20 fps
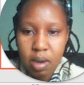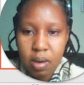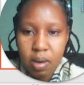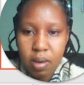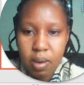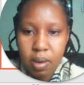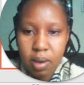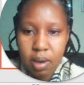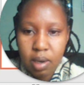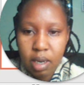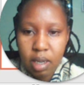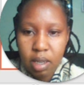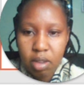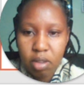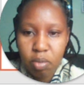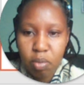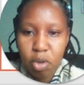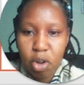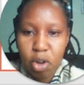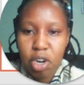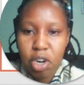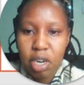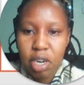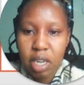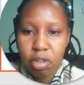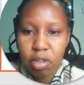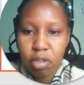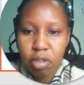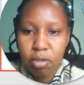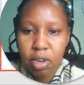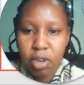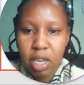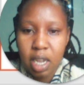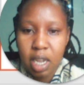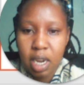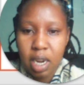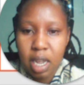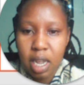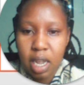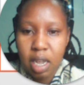contains small rings of
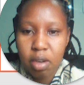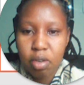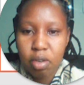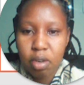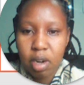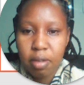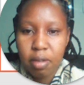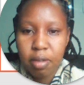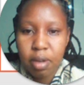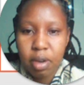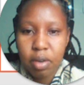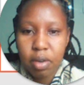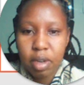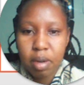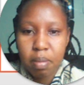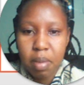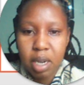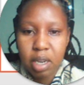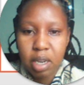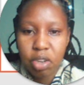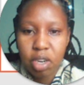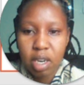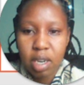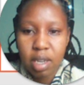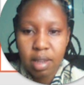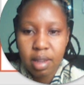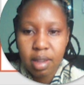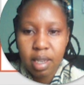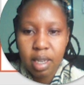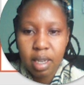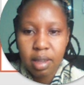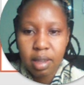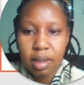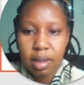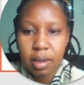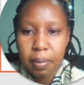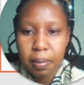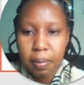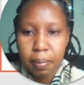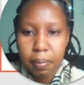DNA only found in bacterial cells.
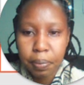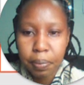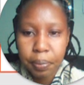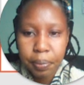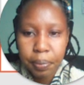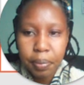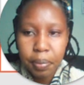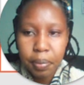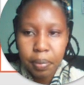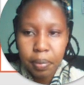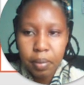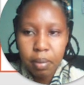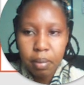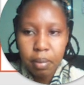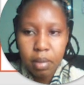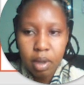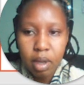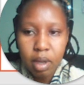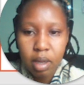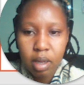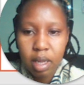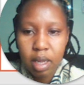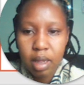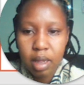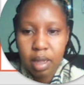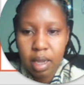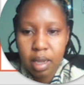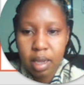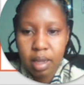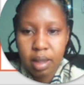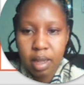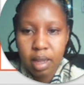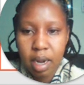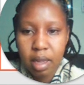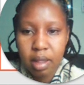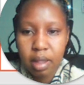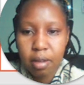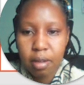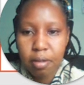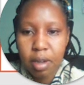Then there is
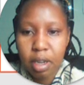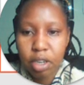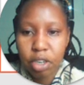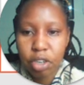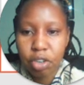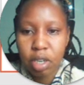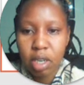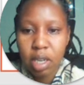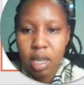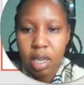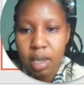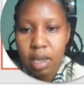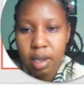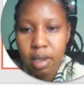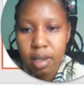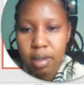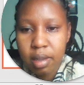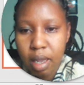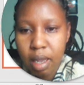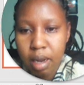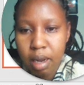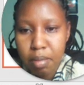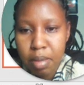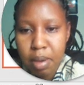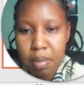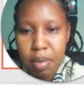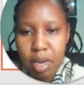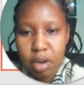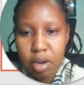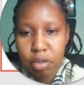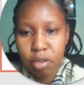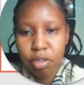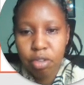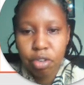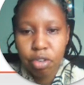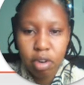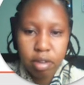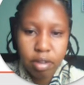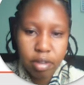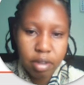another function. Cell membrane
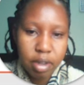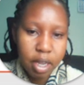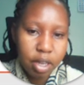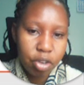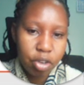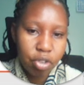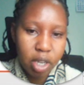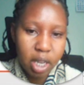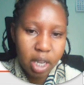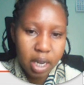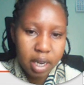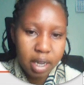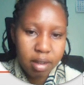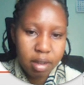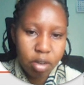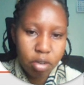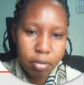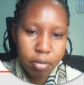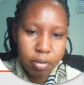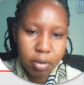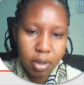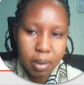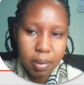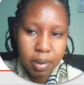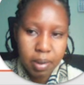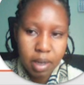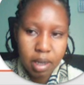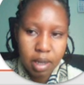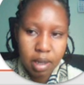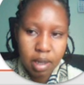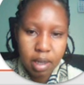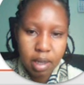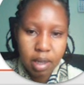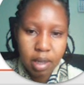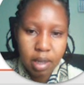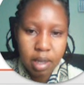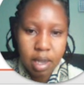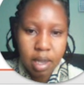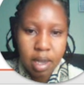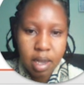controls entry and exit of
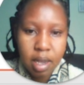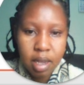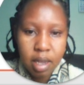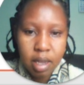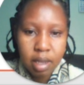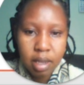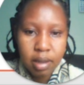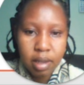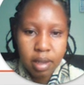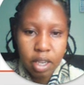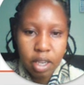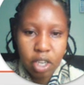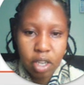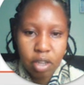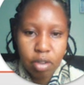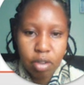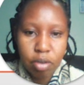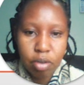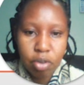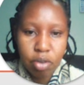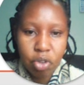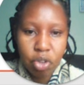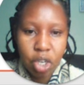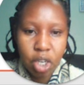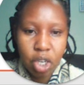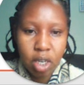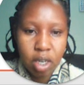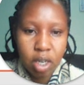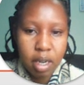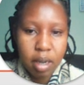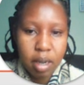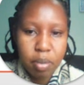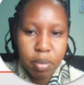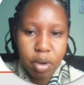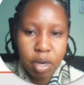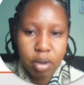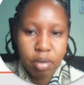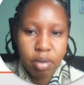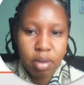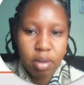substances such as oxygen and carbon
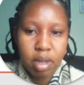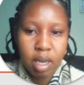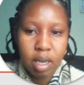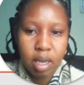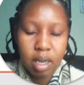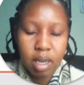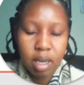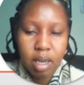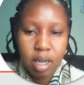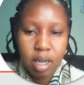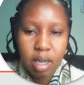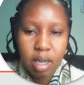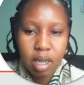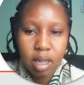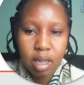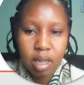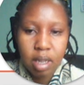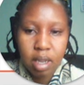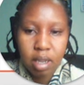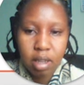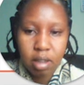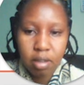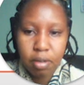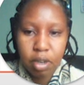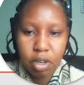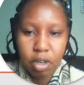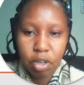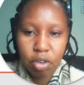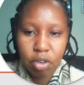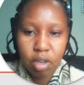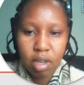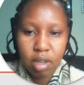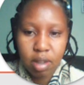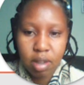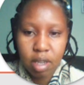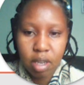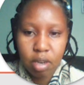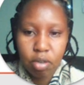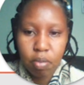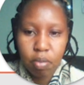dioxide. The next function is
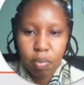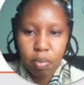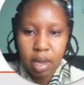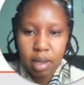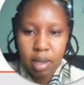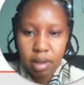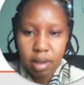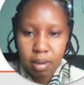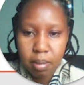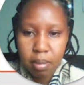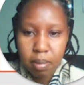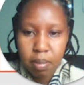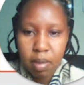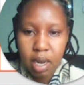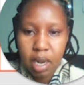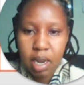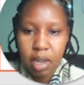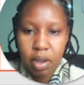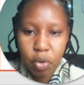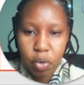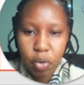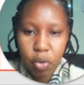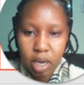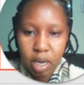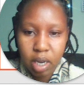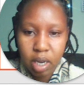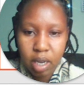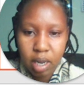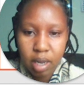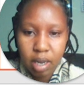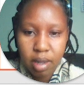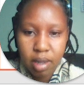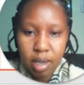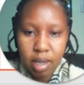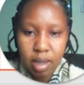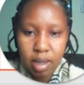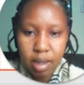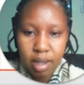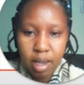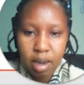cytoplasm, liquid
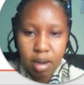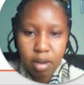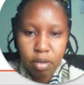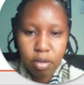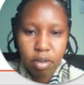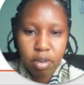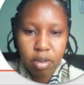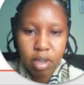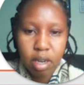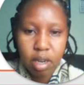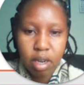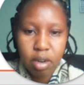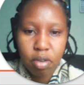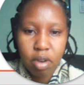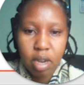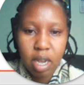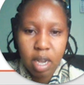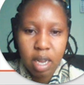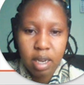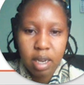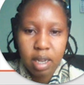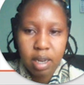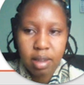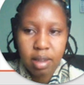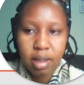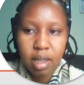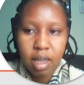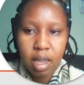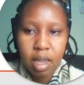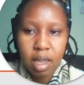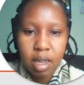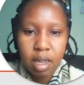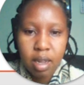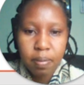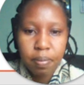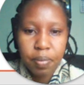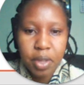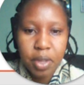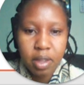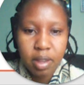inside cell containing organelles,
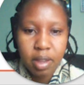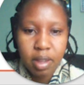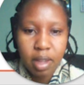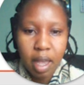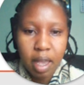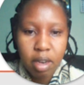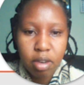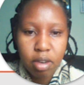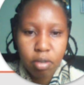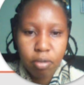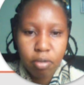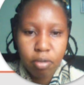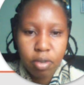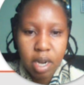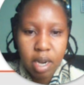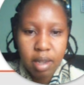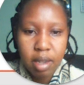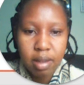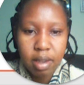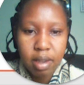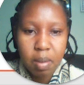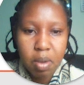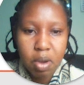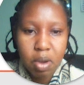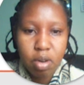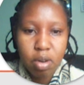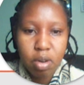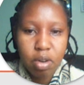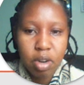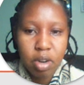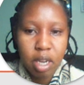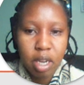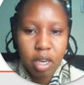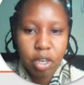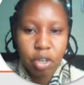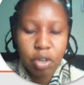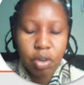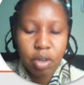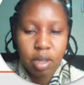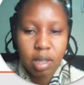the site of various chemical
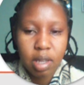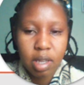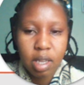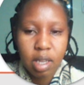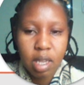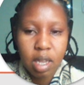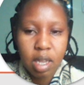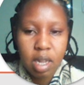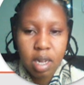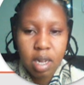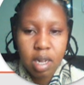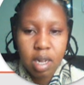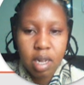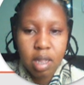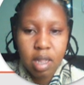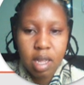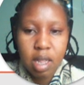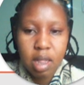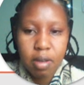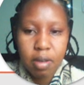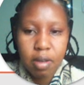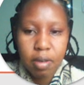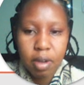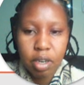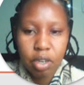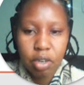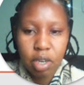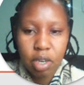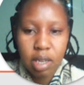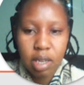reactions. The other function